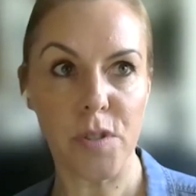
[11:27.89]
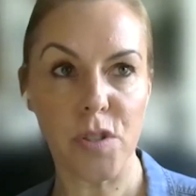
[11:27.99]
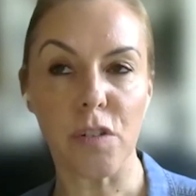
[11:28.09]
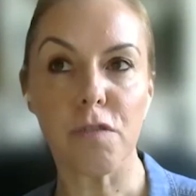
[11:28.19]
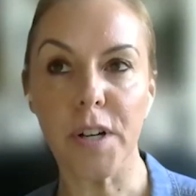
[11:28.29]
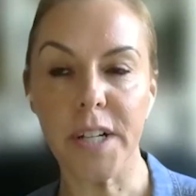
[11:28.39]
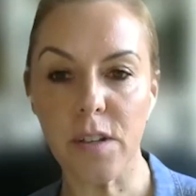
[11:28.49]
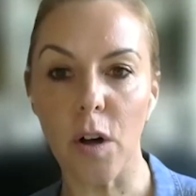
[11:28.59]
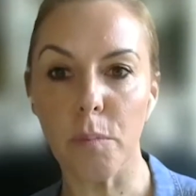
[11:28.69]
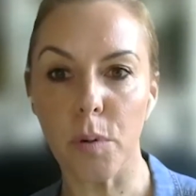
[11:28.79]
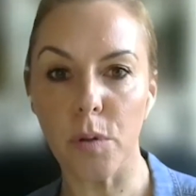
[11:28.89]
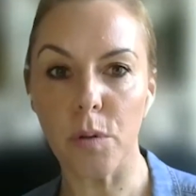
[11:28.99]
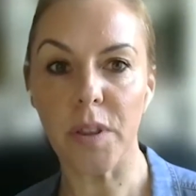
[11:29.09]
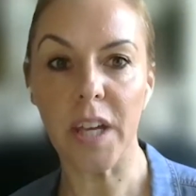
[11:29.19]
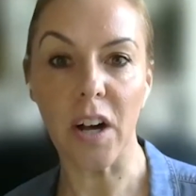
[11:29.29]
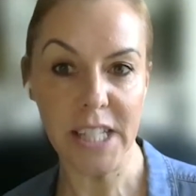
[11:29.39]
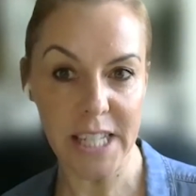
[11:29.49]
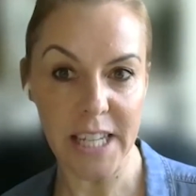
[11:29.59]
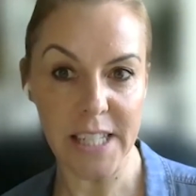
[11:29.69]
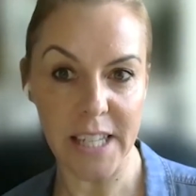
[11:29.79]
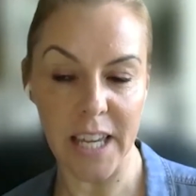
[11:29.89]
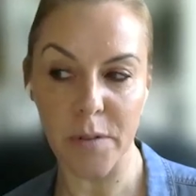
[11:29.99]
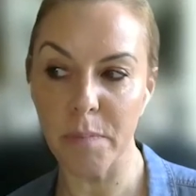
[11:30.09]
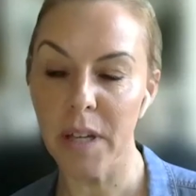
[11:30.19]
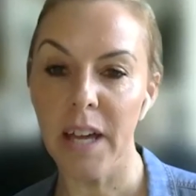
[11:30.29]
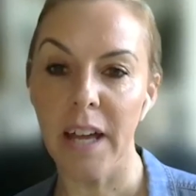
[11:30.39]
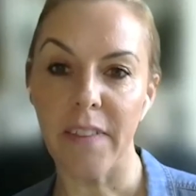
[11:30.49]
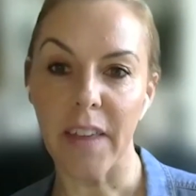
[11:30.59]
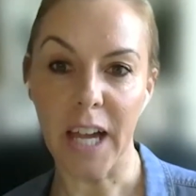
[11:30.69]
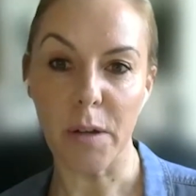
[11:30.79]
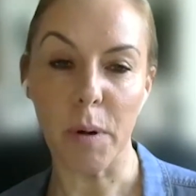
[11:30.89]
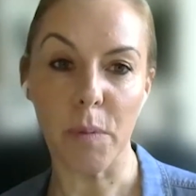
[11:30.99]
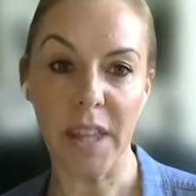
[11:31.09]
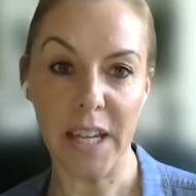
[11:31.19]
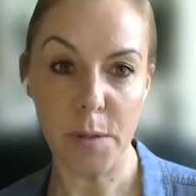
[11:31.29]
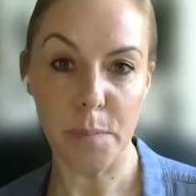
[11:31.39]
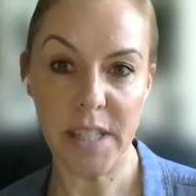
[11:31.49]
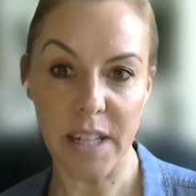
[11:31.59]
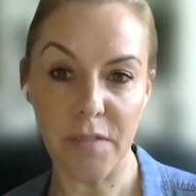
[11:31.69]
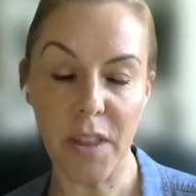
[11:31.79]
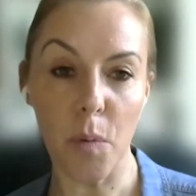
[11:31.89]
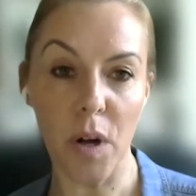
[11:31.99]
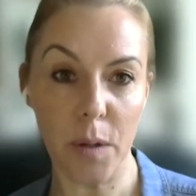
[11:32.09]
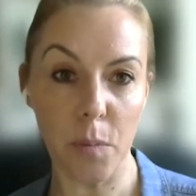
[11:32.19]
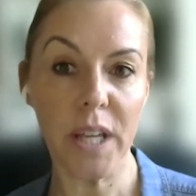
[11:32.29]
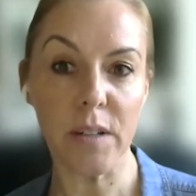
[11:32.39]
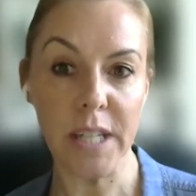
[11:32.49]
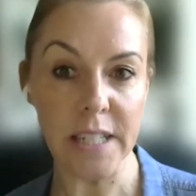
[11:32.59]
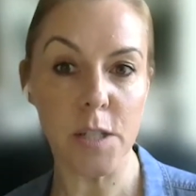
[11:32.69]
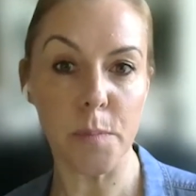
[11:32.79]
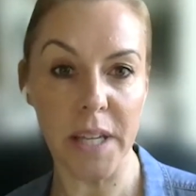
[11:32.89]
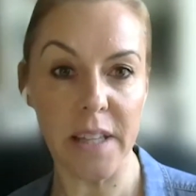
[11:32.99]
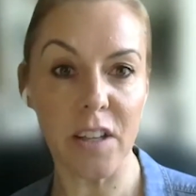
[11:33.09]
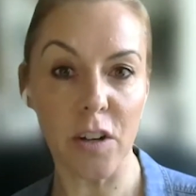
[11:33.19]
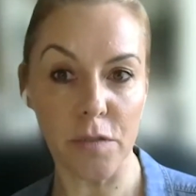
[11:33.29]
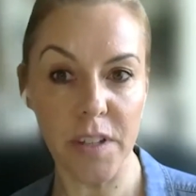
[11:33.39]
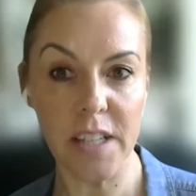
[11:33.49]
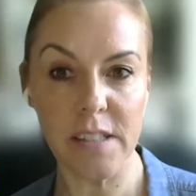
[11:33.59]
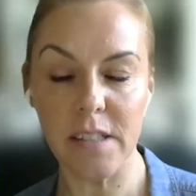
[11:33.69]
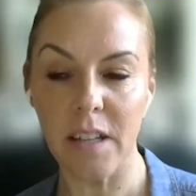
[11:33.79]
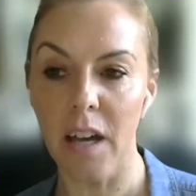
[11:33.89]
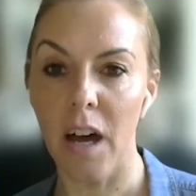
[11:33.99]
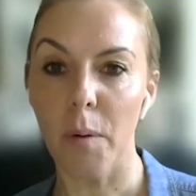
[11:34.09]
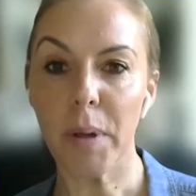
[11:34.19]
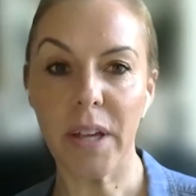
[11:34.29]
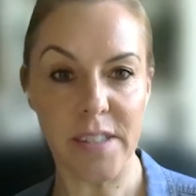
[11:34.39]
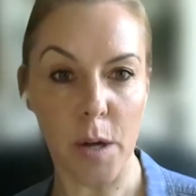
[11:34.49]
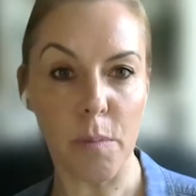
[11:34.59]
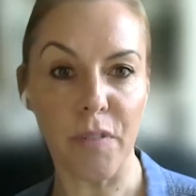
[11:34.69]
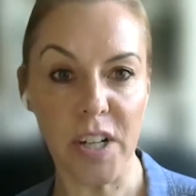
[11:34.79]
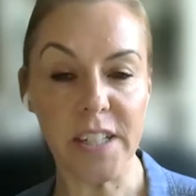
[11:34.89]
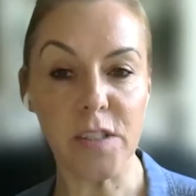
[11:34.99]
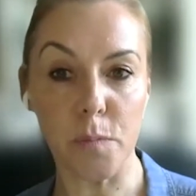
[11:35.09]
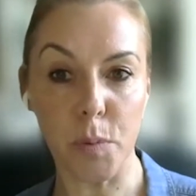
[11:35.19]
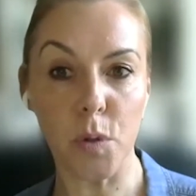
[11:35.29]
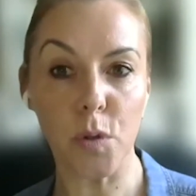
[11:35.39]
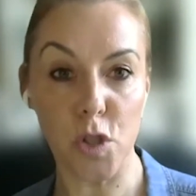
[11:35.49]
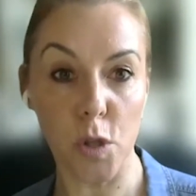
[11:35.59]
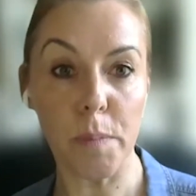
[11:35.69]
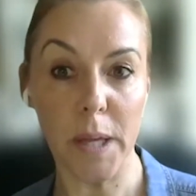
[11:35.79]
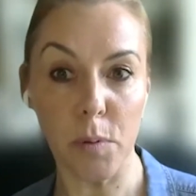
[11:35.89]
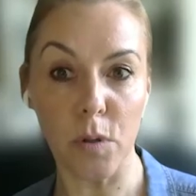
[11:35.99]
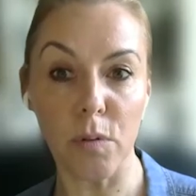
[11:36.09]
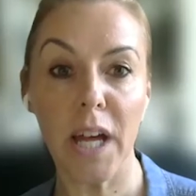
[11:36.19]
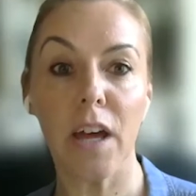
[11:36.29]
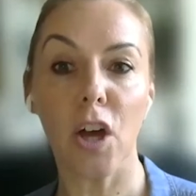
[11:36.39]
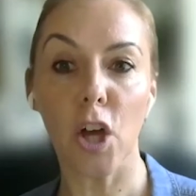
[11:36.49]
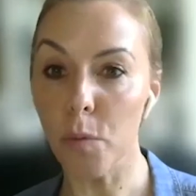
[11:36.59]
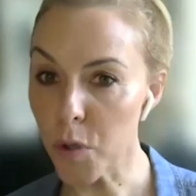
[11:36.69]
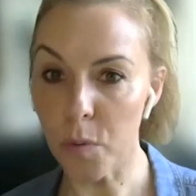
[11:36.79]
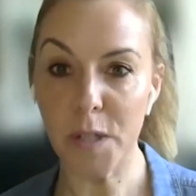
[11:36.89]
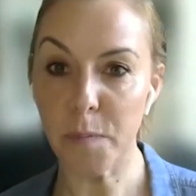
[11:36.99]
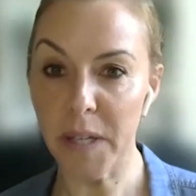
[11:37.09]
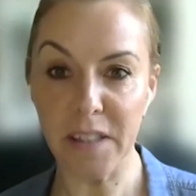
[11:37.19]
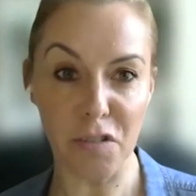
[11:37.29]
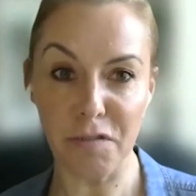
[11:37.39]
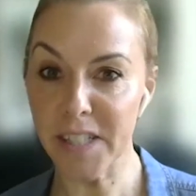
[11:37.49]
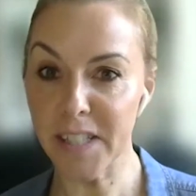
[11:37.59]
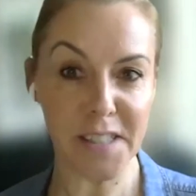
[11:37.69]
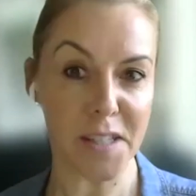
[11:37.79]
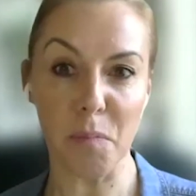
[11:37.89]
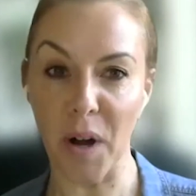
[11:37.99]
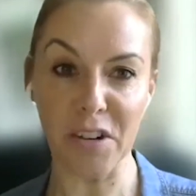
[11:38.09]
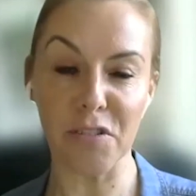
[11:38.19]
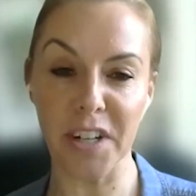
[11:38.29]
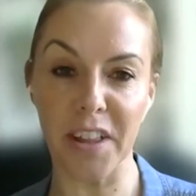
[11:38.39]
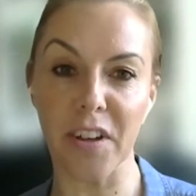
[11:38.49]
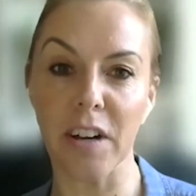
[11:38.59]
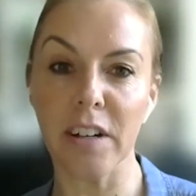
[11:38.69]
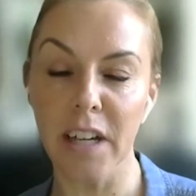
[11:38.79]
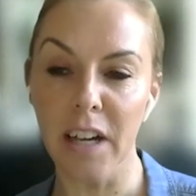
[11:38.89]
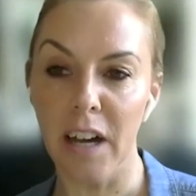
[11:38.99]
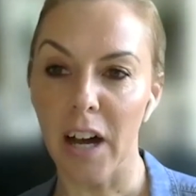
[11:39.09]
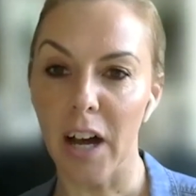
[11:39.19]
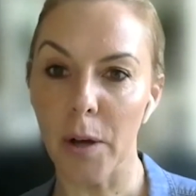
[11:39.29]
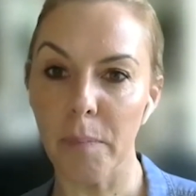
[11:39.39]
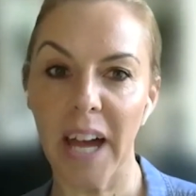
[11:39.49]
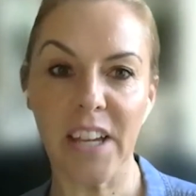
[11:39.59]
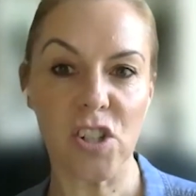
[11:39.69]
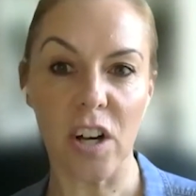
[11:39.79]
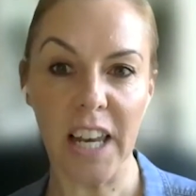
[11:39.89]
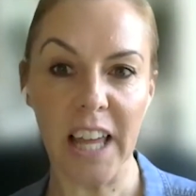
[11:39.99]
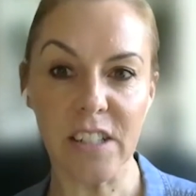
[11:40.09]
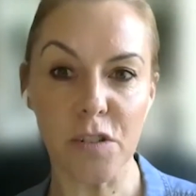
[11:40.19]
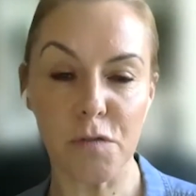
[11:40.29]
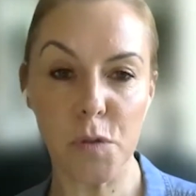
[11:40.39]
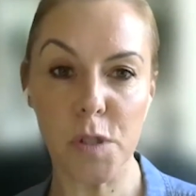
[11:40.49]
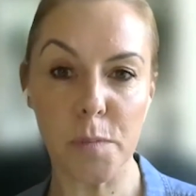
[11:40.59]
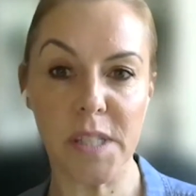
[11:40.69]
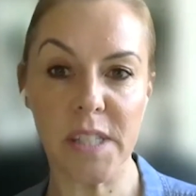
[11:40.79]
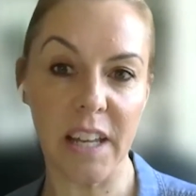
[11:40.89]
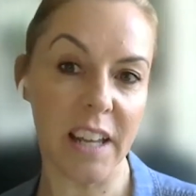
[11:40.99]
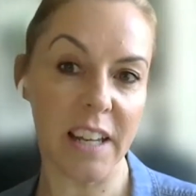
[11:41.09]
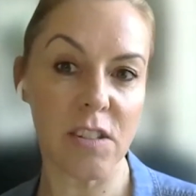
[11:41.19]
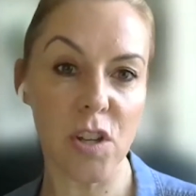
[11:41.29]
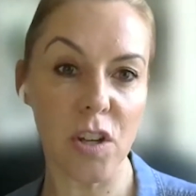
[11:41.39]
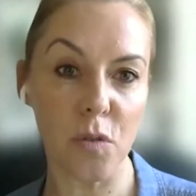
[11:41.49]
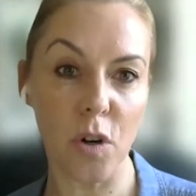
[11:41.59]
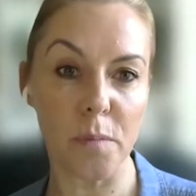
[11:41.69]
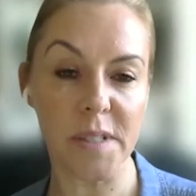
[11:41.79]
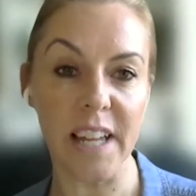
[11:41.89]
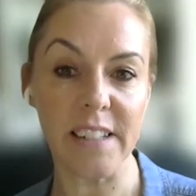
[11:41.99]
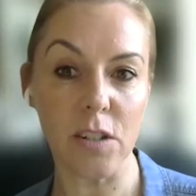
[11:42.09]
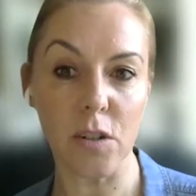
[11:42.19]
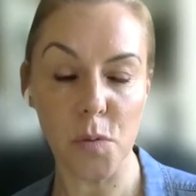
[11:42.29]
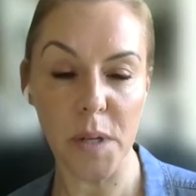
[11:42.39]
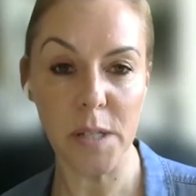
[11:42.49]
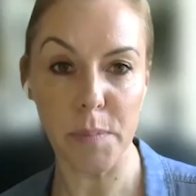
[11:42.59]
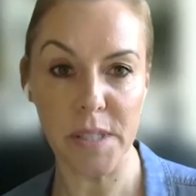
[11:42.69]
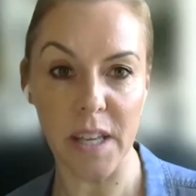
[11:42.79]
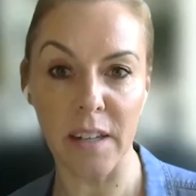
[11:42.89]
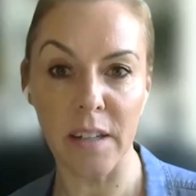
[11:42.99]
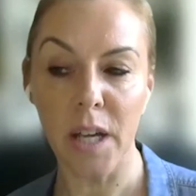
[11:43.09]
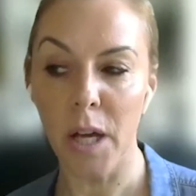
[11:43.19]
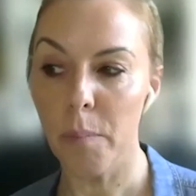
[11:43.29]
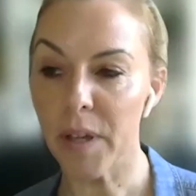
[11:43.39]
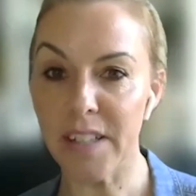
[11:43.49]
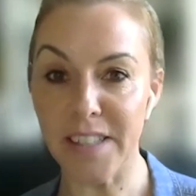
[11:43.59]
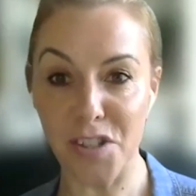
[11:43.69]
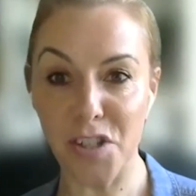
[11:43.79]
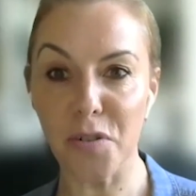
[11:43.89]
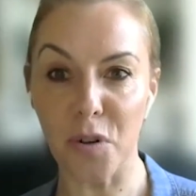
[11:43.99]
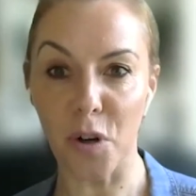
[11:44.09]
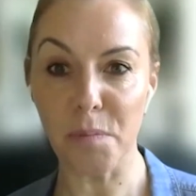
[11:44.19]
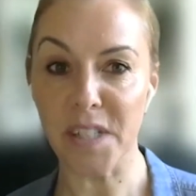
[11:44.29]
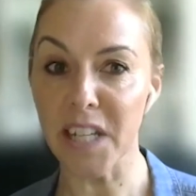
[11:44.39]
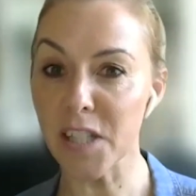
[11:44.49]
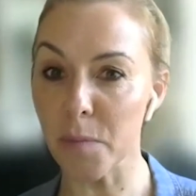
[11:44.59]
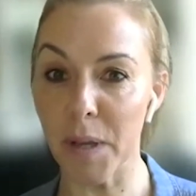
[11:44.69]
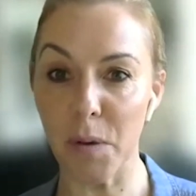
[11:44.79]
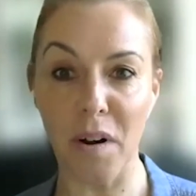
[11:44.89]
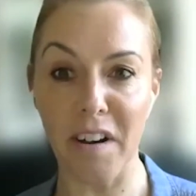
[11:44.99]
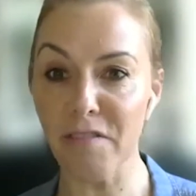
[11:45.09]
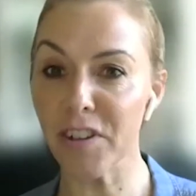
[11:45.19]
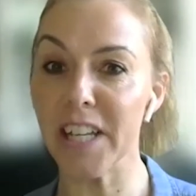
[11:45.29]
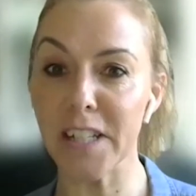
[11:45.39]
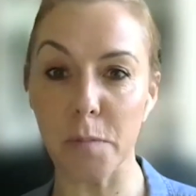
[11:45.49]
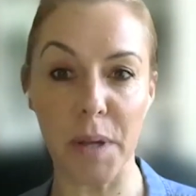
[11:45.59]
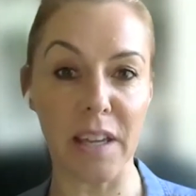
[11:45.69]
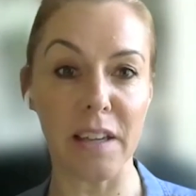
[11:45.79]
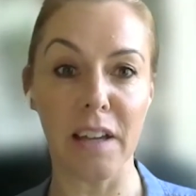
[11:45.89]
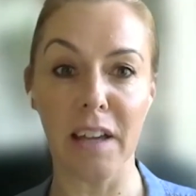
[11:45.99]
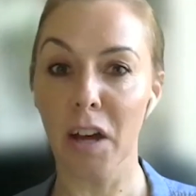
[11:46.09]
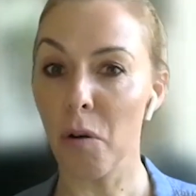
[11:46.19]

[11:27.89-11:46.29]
So, for example, the IT team, they came up with 80% of their working week needed to be in the office because they're providing support to people who would always be in the office in some way or another. HR landed on 40% and internal comms landed on 20% because internal comms needs to be wherever you need to be